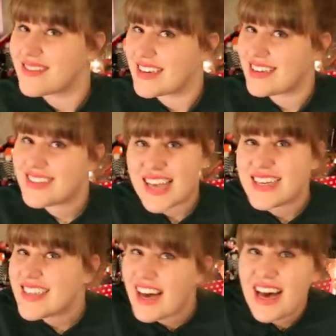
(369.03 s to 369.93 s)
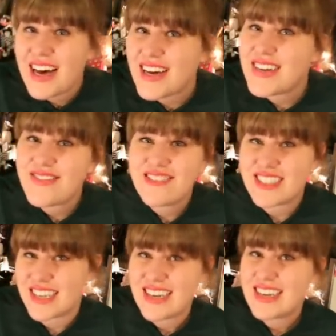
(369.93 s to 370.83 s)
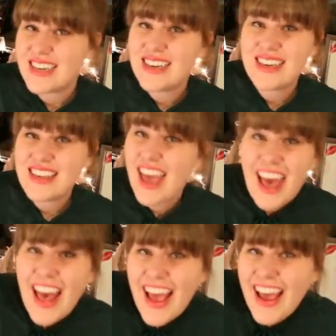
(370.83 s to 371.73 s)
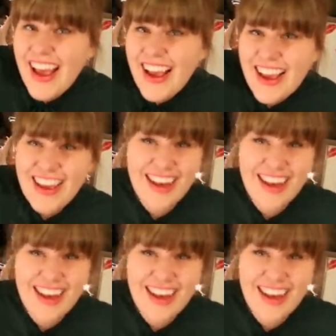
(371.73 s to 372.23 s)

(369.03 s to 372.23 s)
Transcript: incentives, yay!